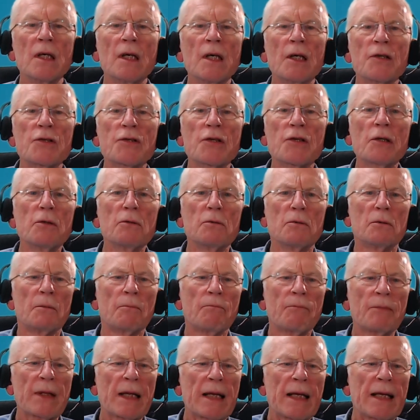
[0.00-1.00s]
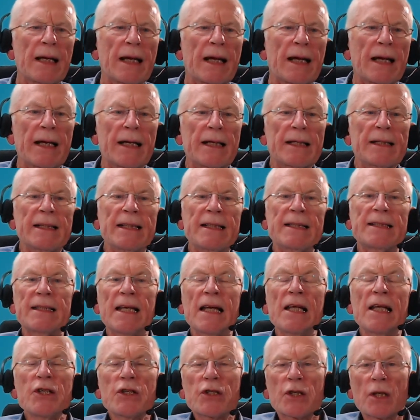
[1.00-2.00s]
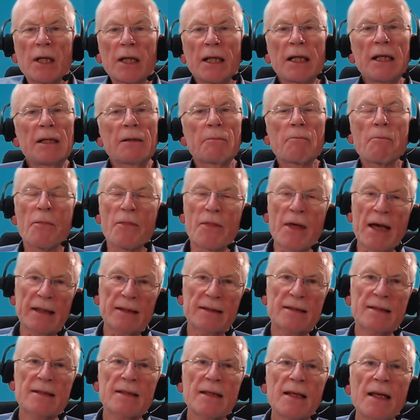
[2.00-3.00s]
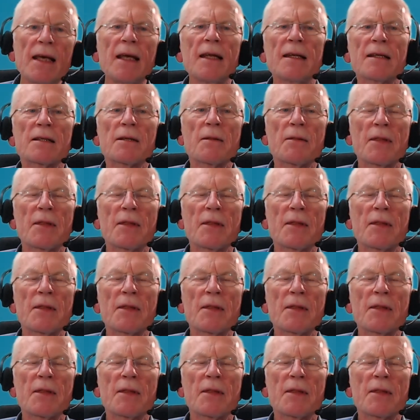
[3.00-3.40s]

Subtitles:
So, essentially, that's it.